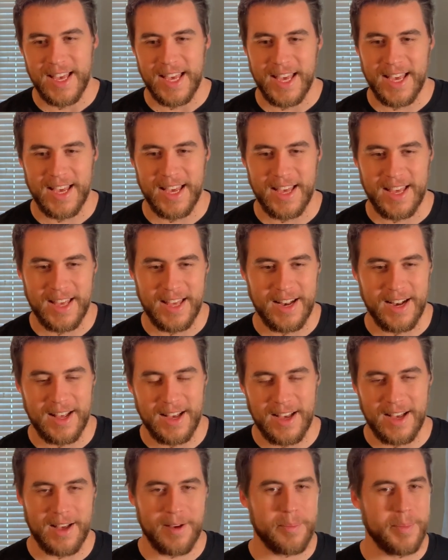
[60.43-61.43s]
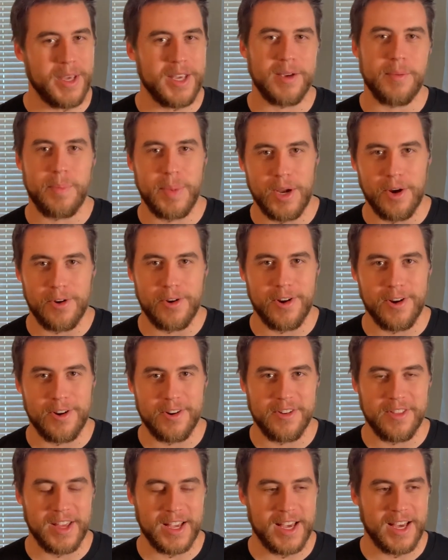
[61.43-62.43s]
And being a beer
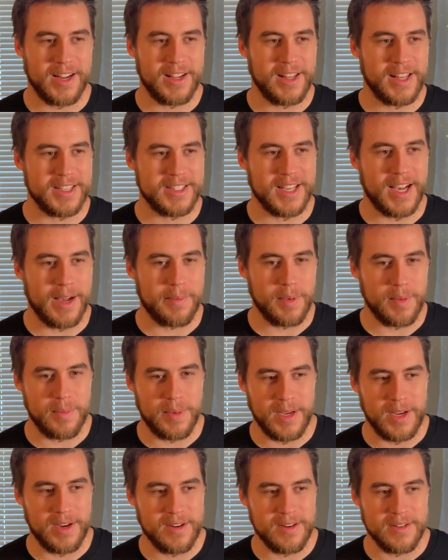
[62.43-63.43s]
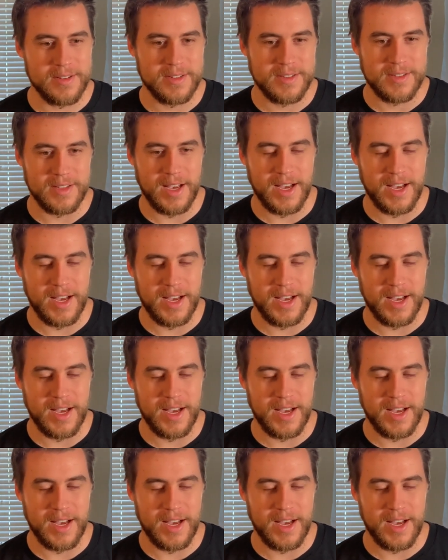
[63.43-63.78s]
nerd that kind of likes hoppy beers,